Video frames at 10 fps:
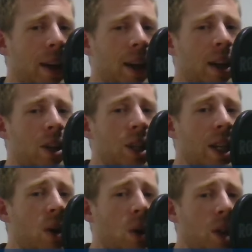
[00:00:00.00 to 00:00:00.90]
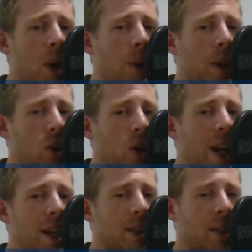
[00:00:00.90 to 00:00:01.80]
She got up in
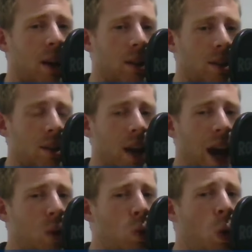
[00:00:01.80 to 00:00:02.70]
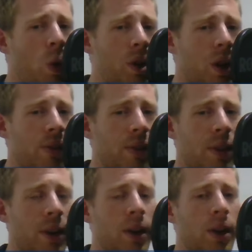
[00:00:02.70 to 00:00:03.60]
great disgust and walked off.
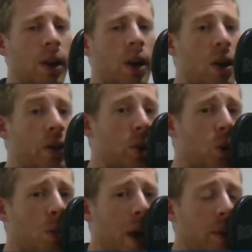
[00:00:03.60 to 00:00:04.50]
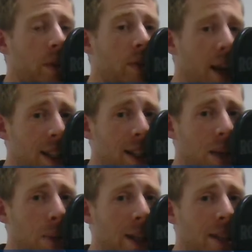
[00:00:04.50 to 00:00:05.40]
The Dormouse fell
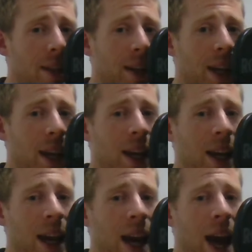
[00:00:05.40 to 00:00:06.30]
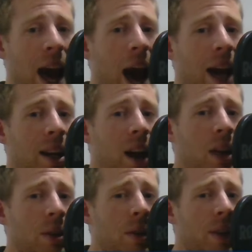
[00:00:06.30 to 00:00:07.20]
asleep instantly, and
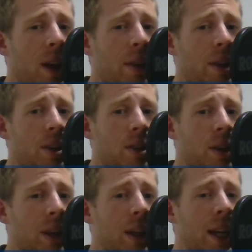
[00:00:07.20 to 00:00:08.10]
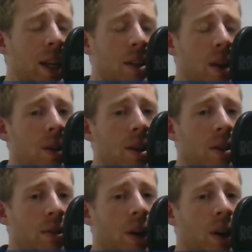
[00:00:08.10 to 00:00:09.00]
neither of the others took the least notice
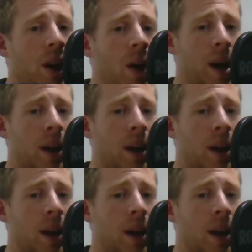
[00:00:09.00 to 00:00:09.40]
of her going,